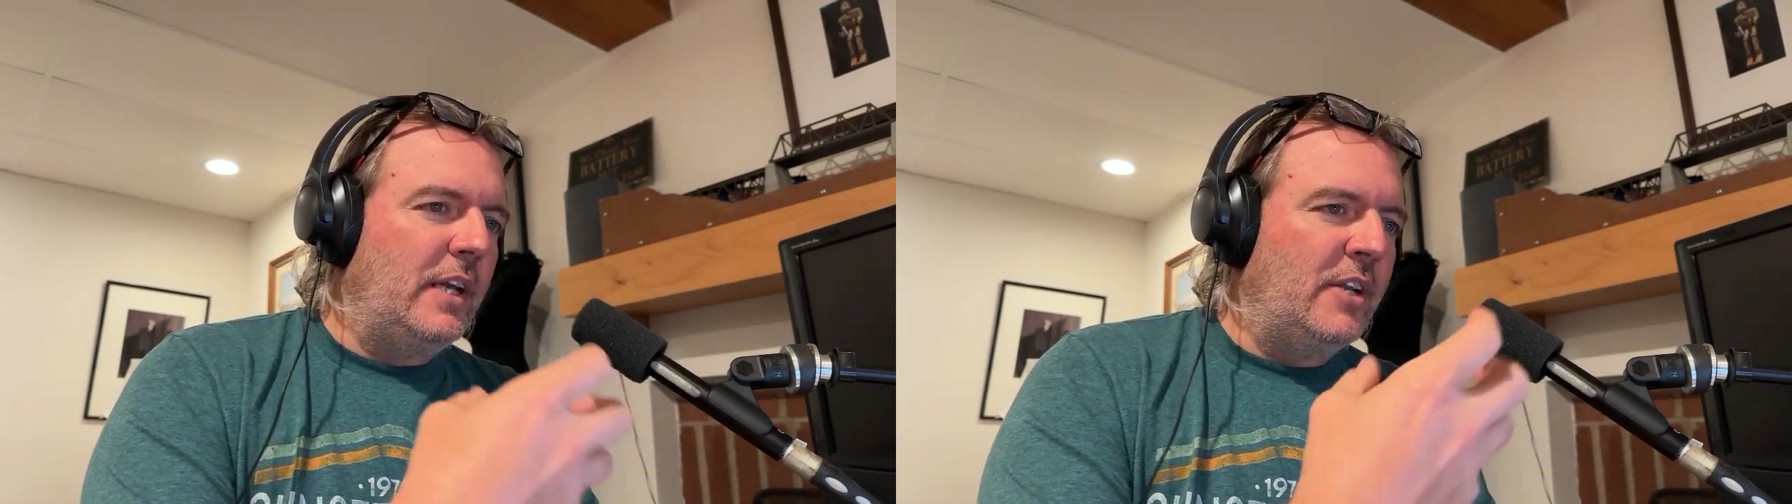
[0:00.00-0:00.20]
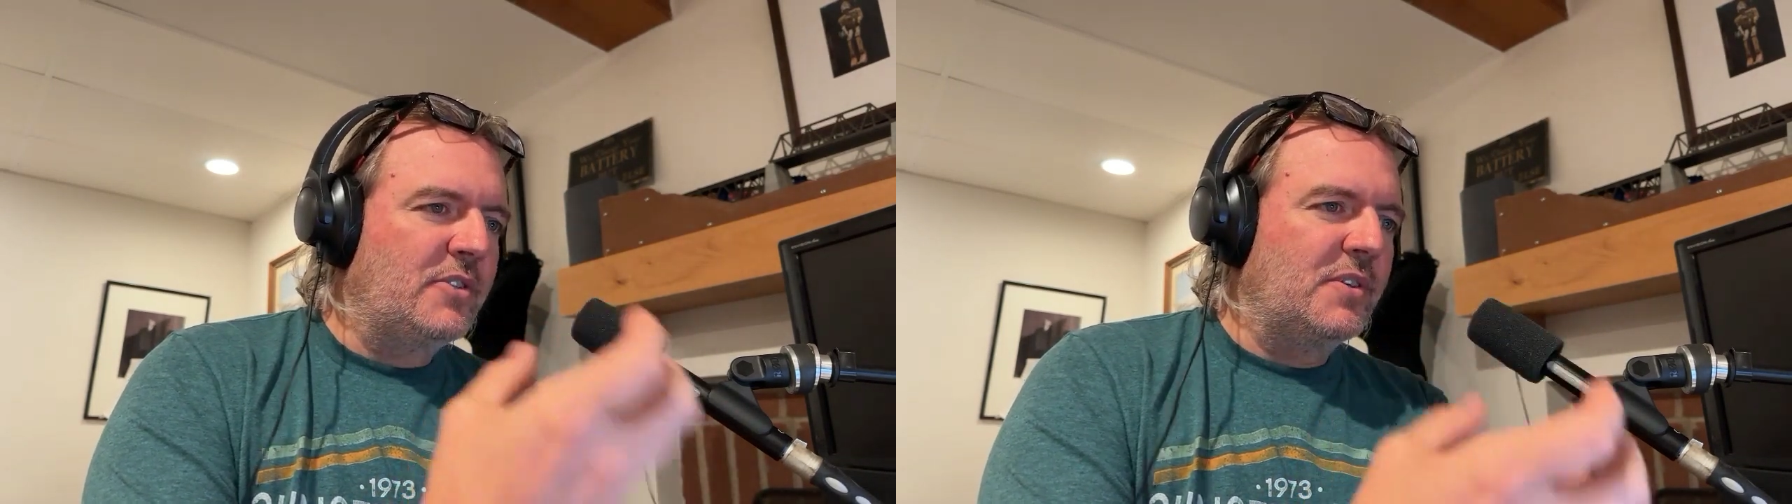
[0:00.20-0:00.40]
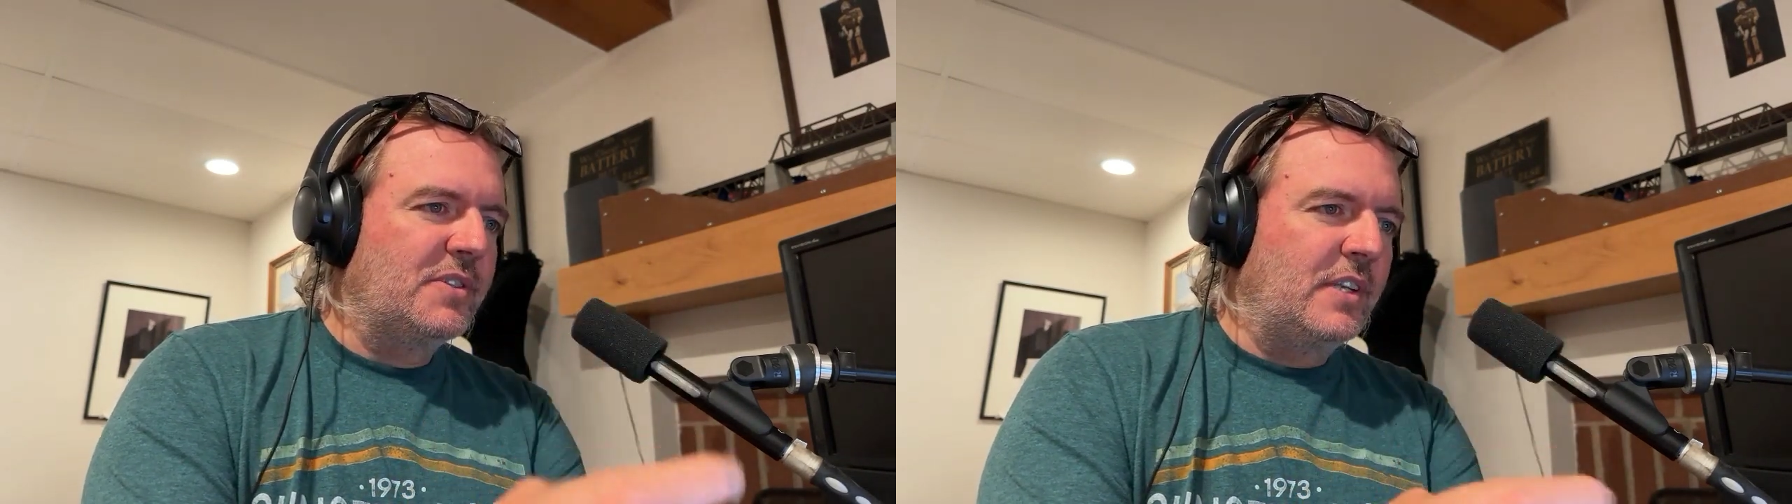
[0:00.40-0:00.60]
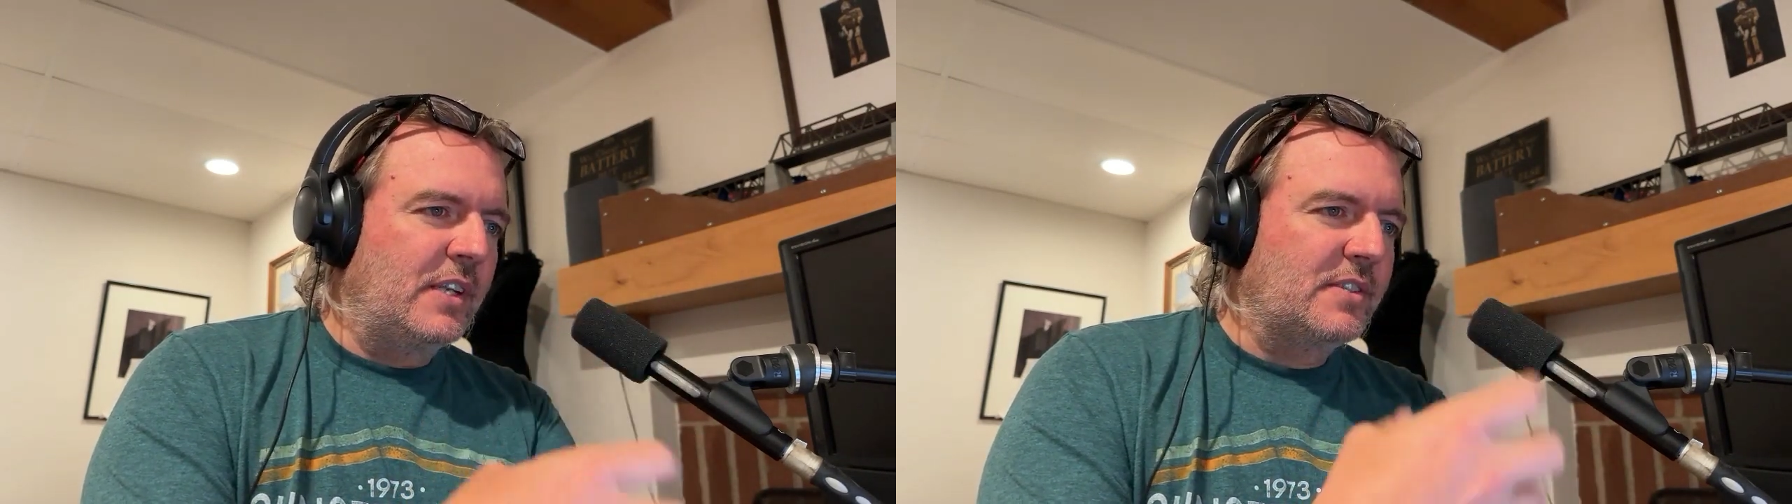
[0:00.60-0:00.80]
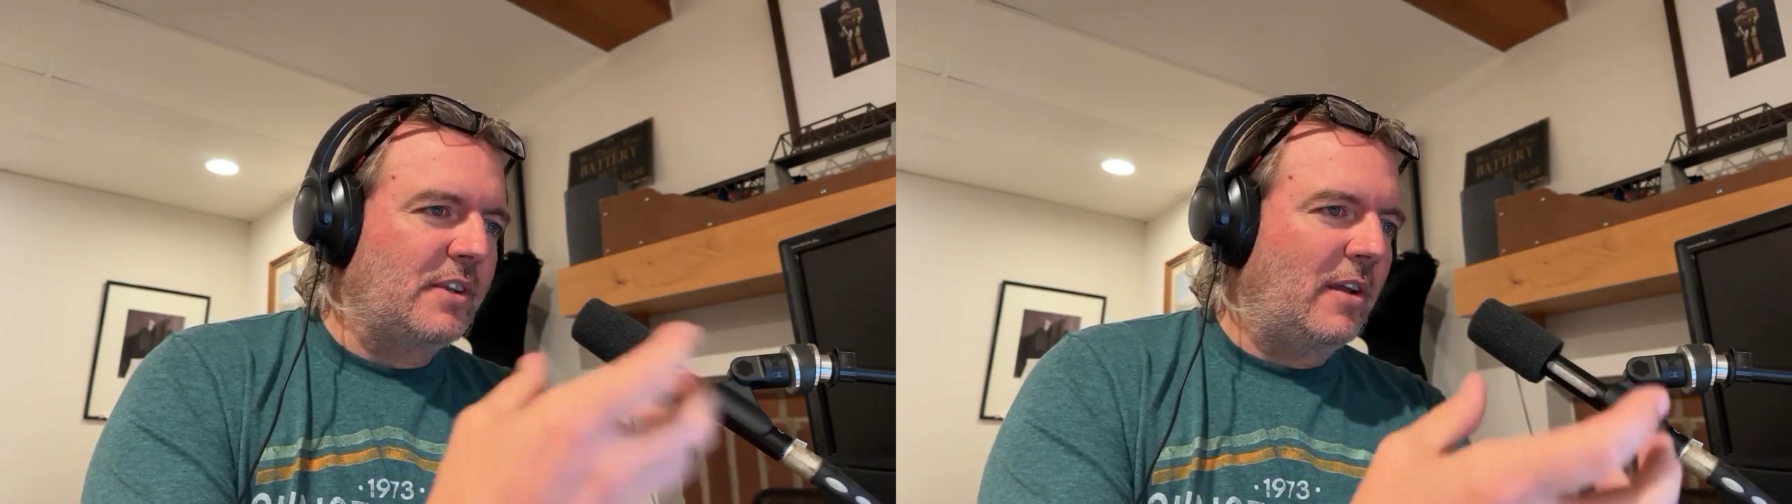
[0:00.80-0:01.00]
interest, and
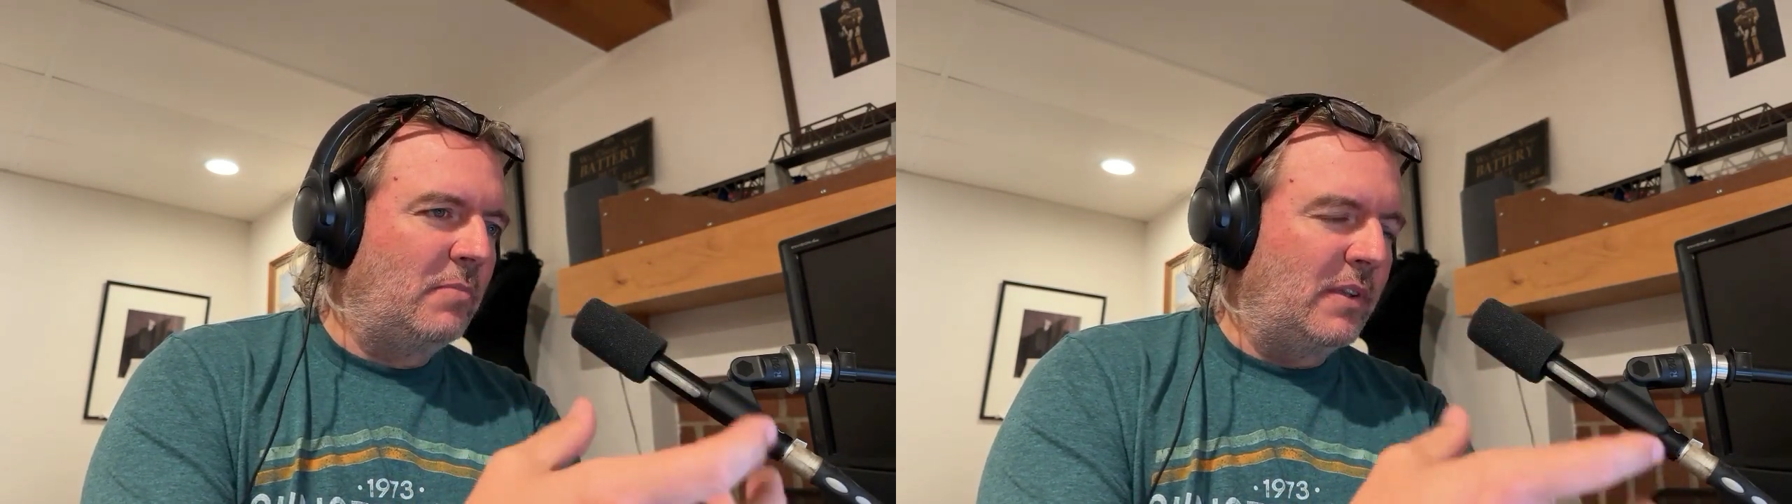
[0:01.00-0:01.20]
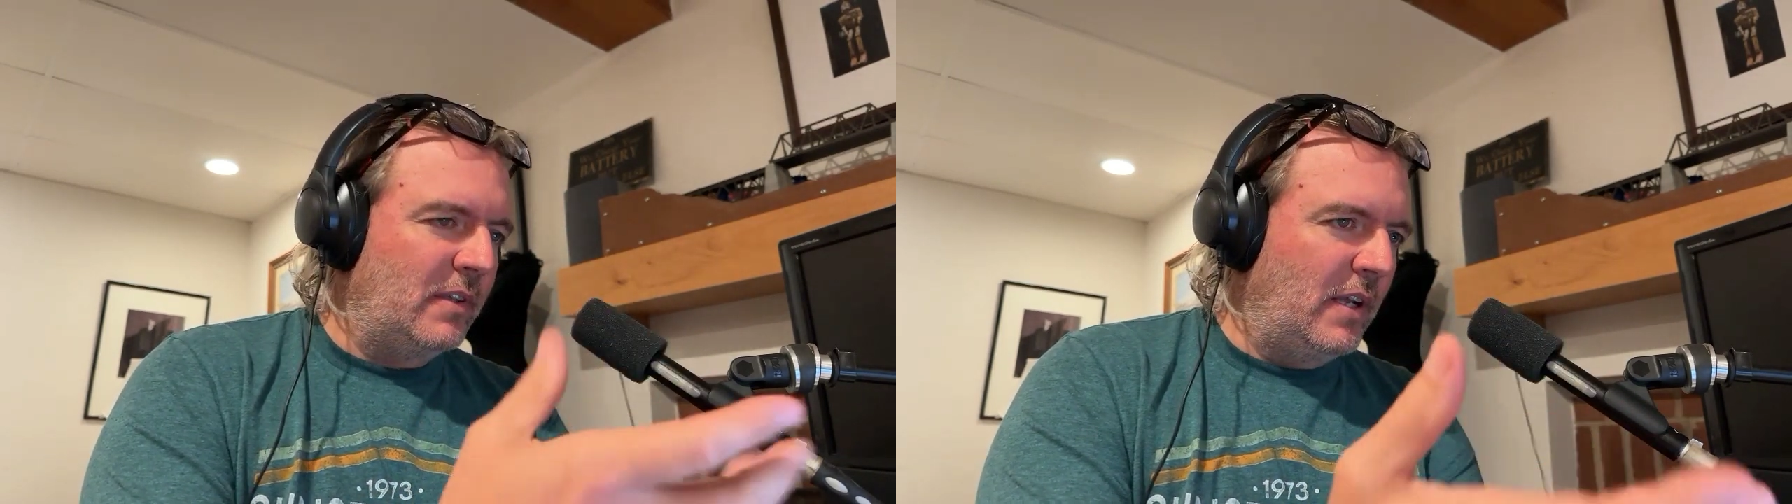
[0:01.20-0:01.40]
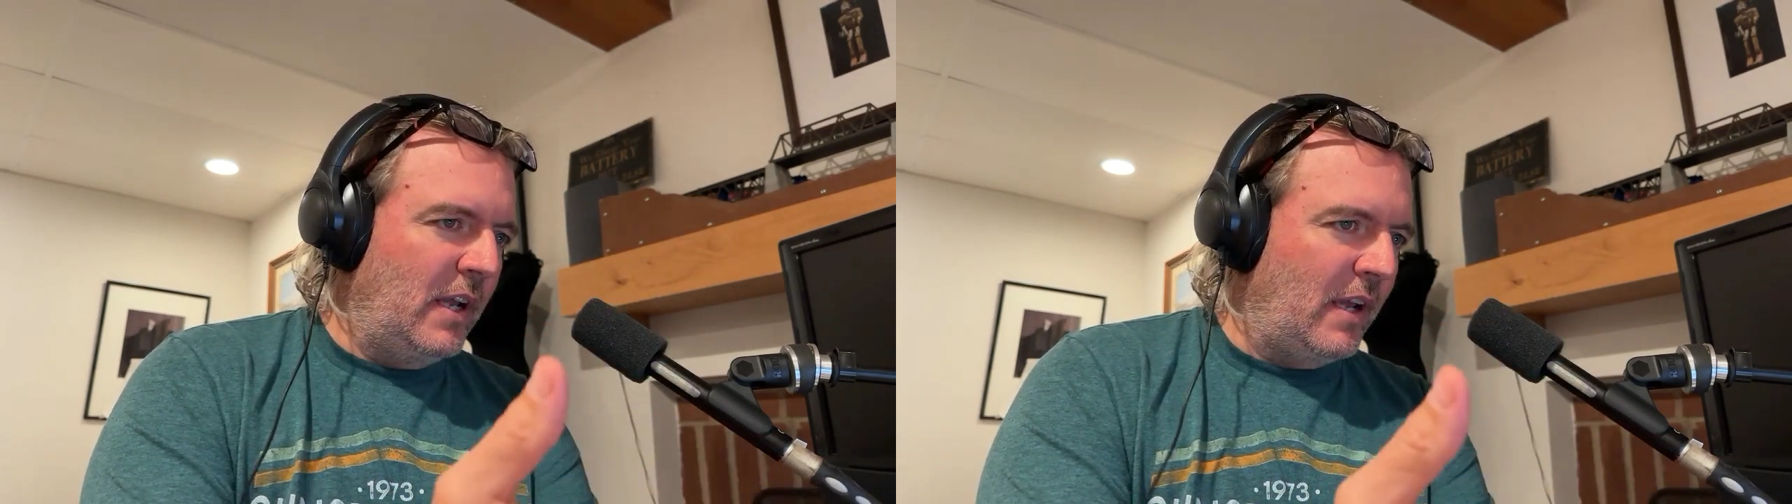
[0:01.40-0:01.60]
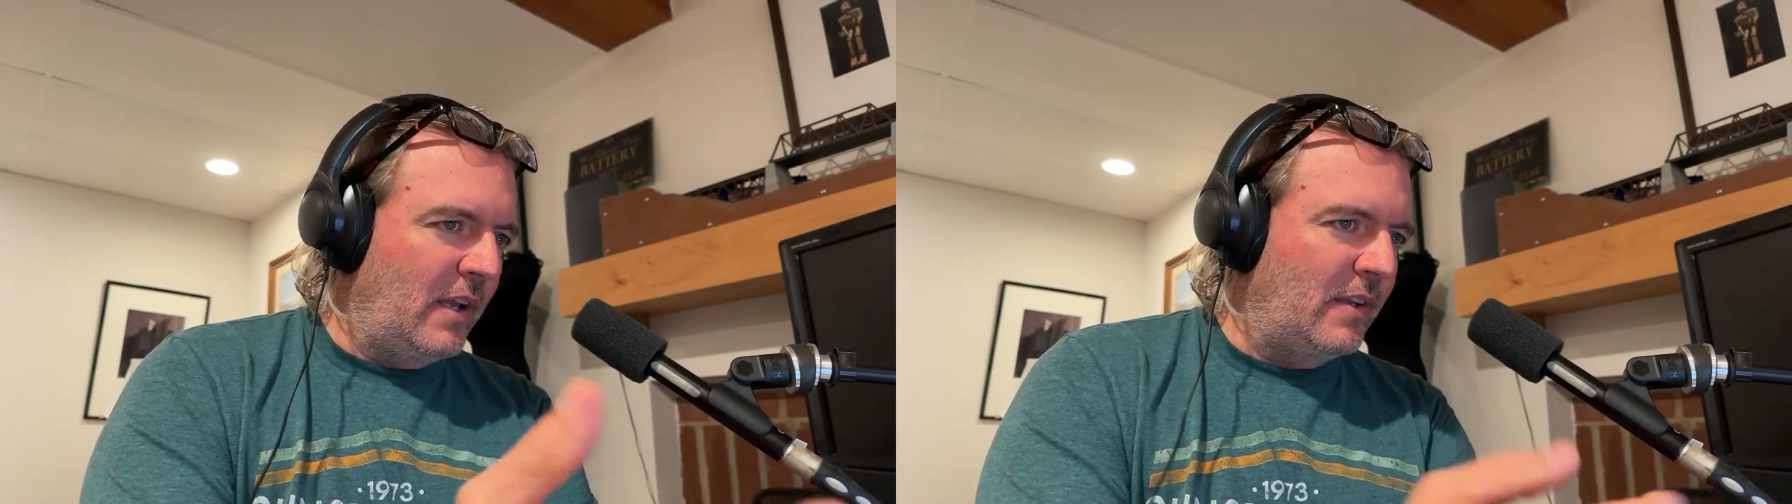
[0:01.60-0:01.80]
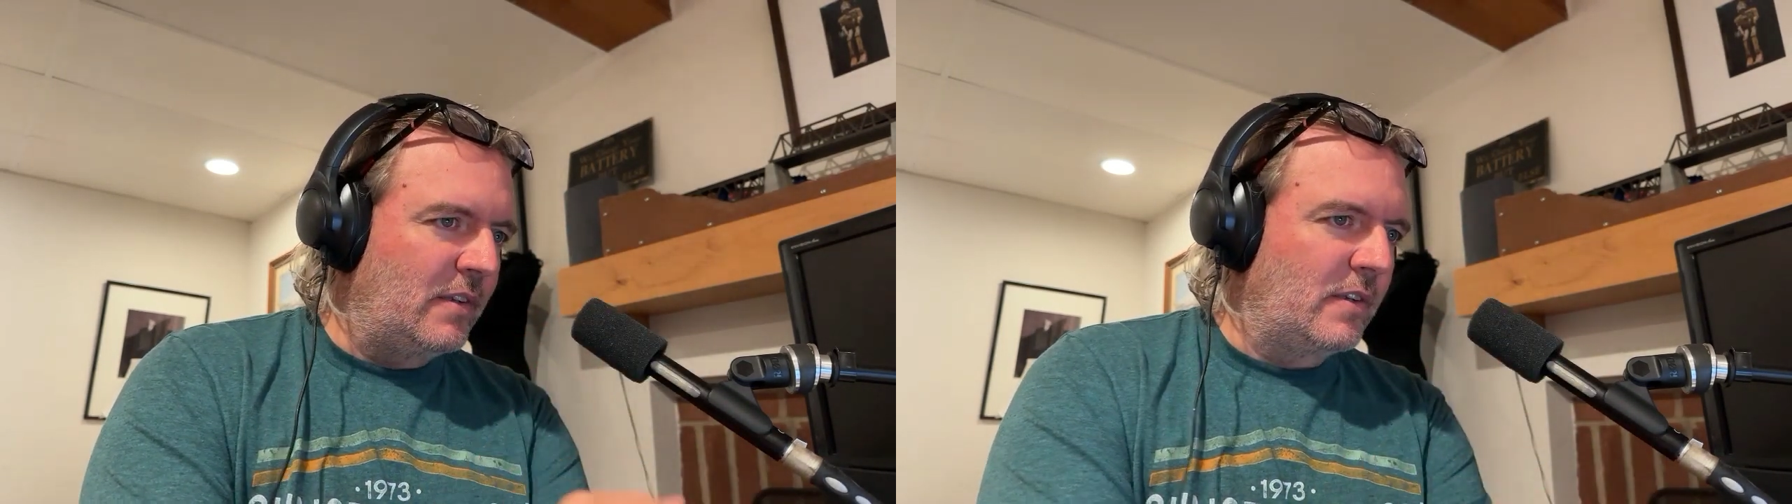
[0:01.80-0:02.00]
excitement
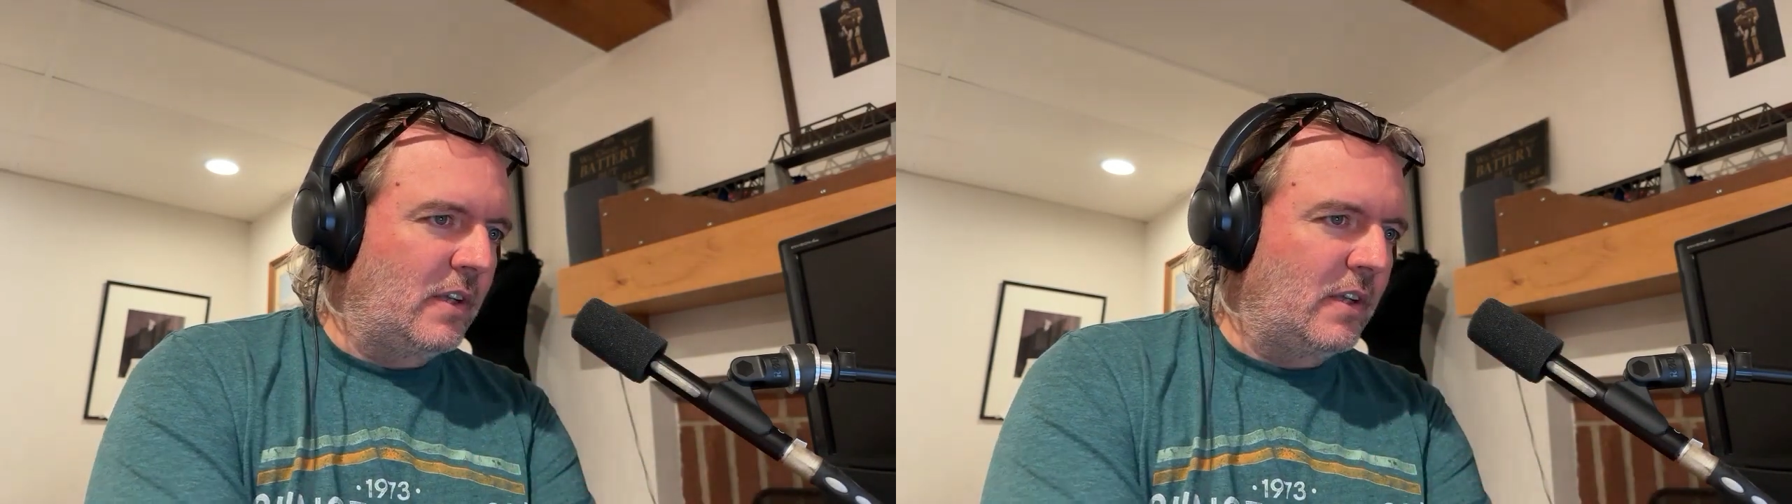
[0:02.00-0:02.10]
and yeah.